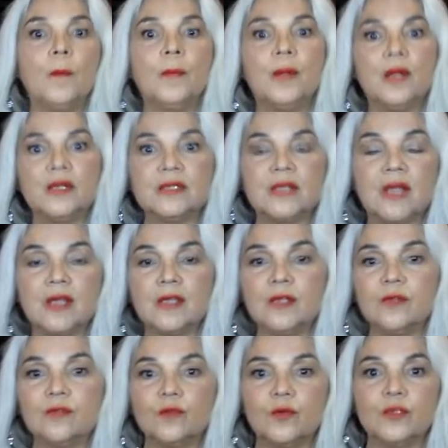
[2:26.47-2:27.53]
Plus, I
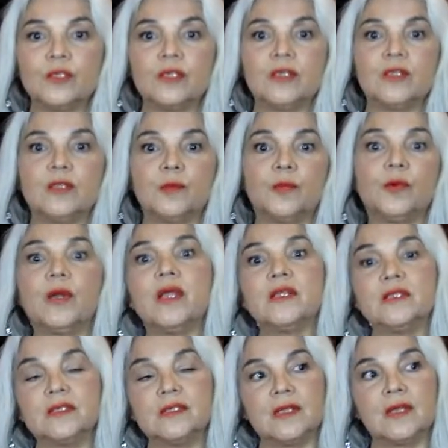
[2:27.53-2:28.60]
can afford to get the
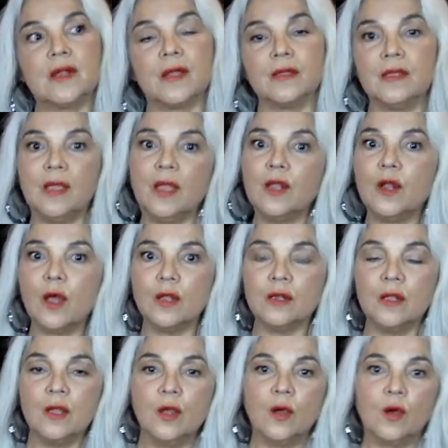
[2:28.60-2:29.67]
brands that I
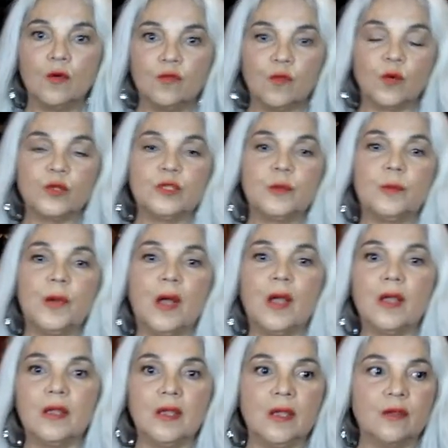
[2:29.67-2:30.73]
cannot afford to
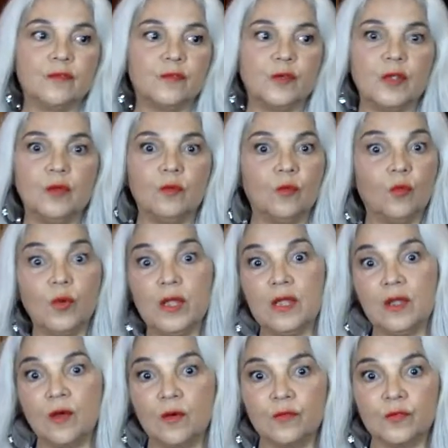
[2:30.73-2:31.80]
buy every
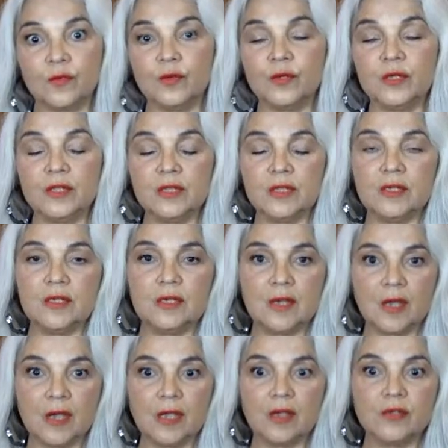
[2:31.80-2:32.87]
week over in the
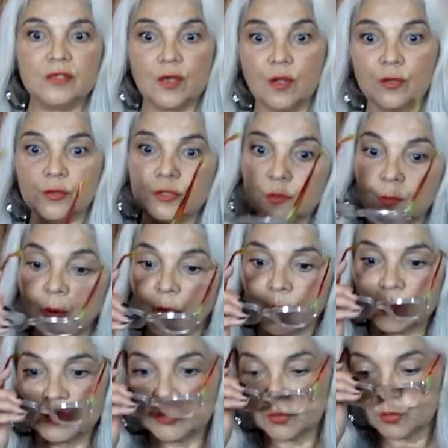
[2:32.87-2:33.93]
high dollar
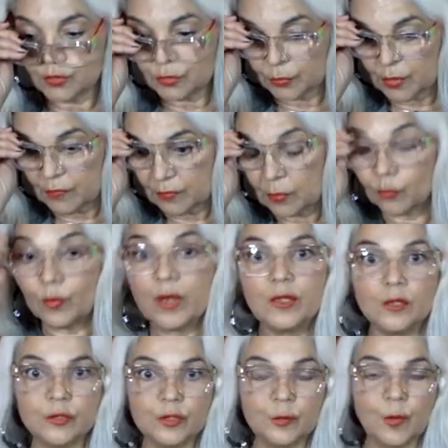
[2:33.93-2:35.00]
department stores, or even a
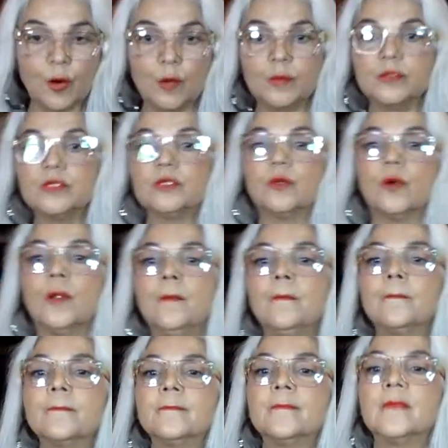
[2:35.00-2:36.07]
regular department store.
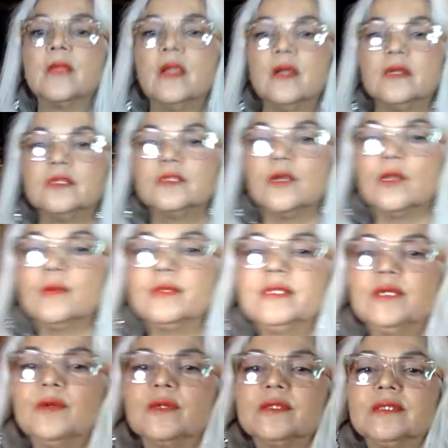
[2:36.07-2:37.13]
So let me
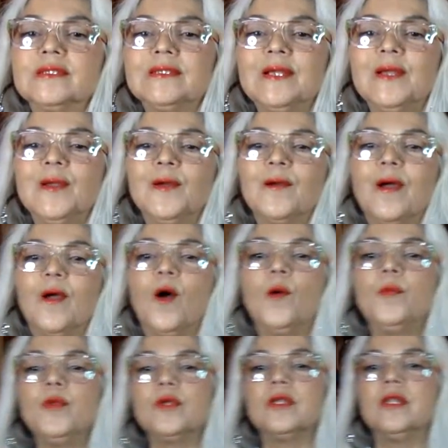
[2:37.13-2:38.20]
see who else is here. I
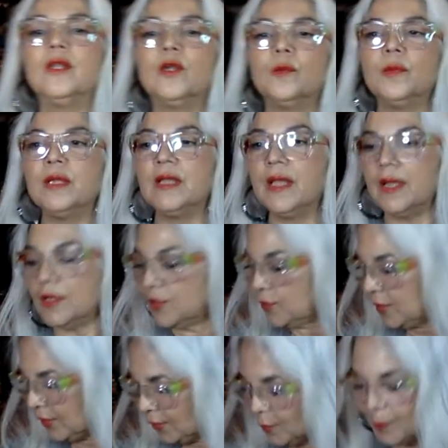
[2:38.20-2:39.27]
hope you can hear me. Can you
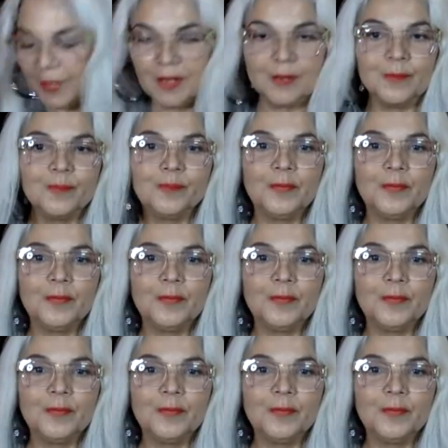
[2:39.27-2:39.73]
hear me?